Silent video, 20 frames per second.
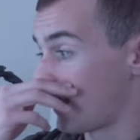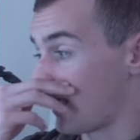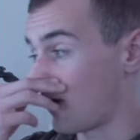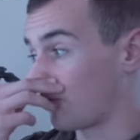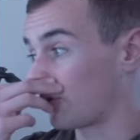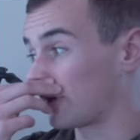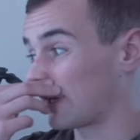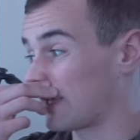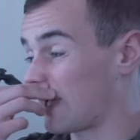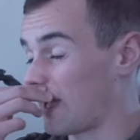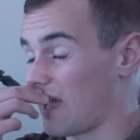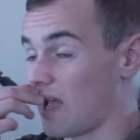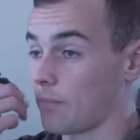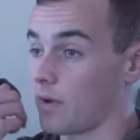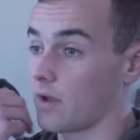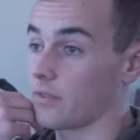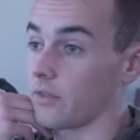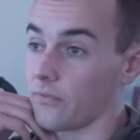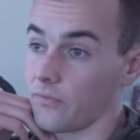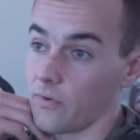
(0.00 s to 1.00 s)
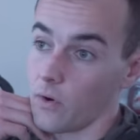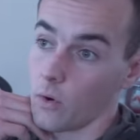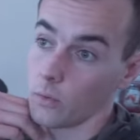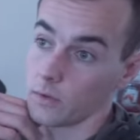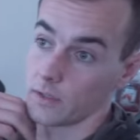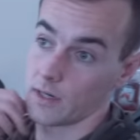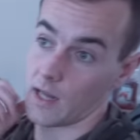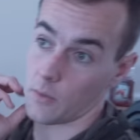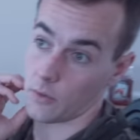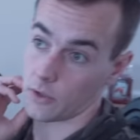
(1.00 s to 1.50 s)
I wanna get him on the
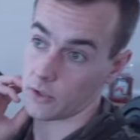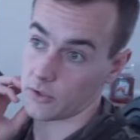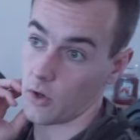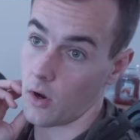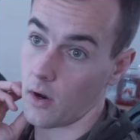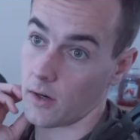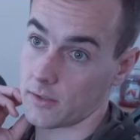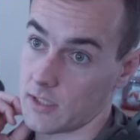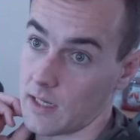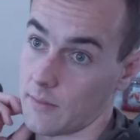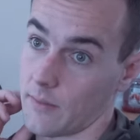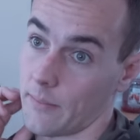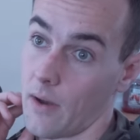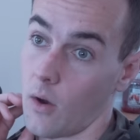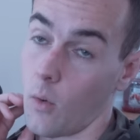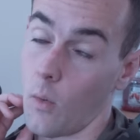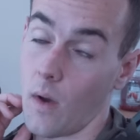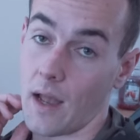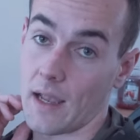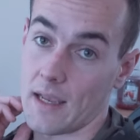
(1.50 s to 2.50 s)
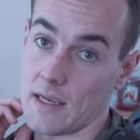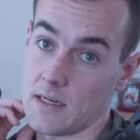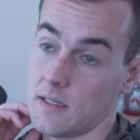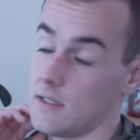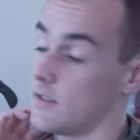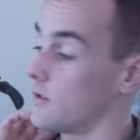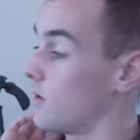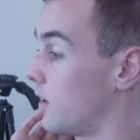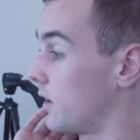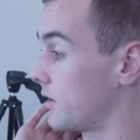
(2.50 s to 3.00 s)
phone and I wanna talk to him about why he
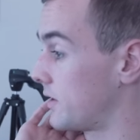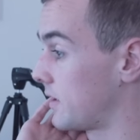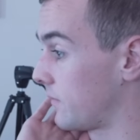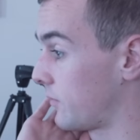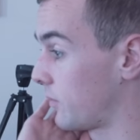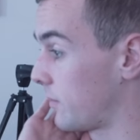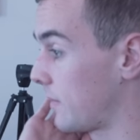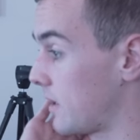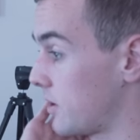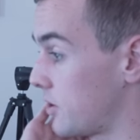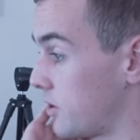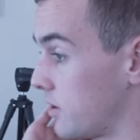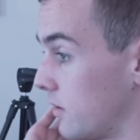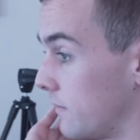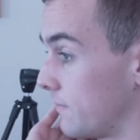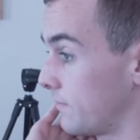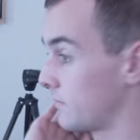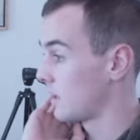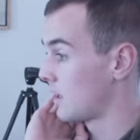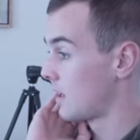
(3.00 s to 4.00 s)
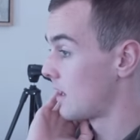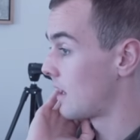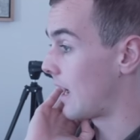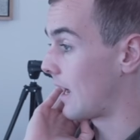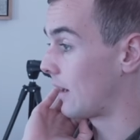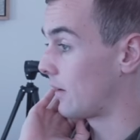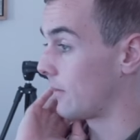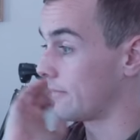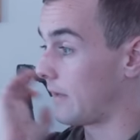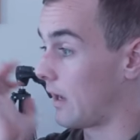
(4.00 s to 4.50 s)
needs all this information.
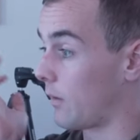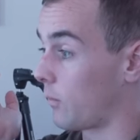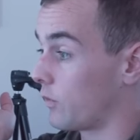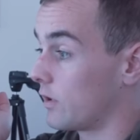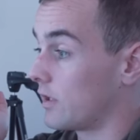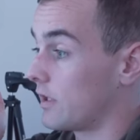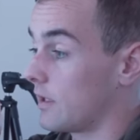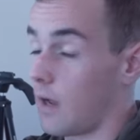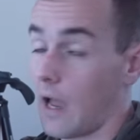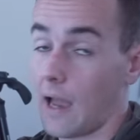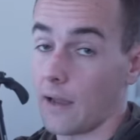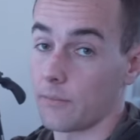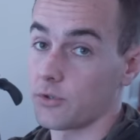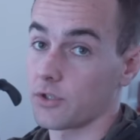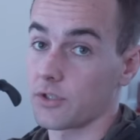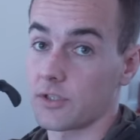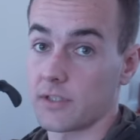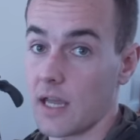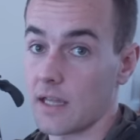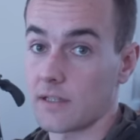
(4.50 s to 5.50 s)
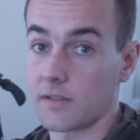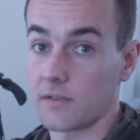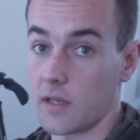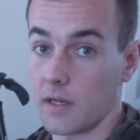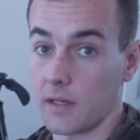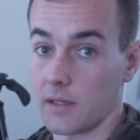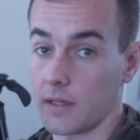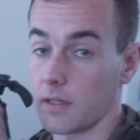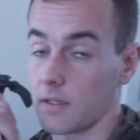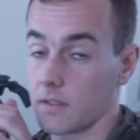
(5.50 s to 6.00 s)
I, I really, I'm just dead
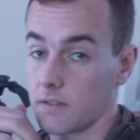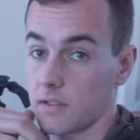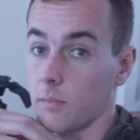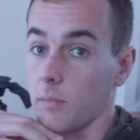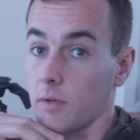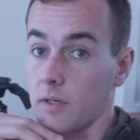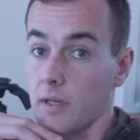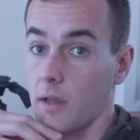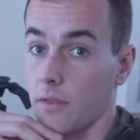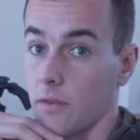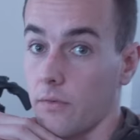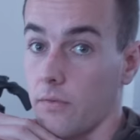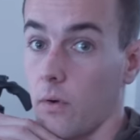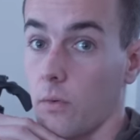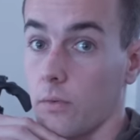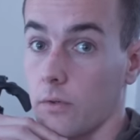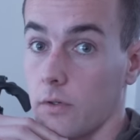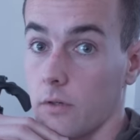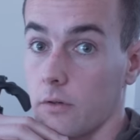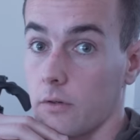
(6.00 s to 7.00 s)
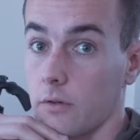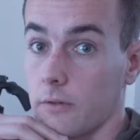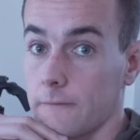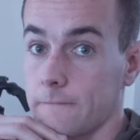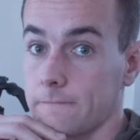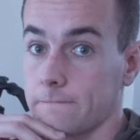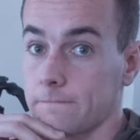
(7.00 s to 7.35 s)
set on getting somebody on the phone here.